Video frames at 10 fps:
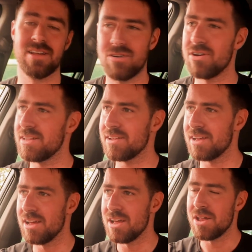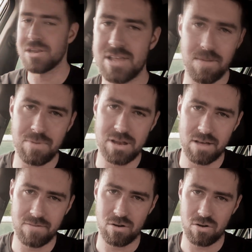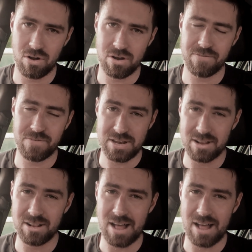You don't need to stab yourself or cause physical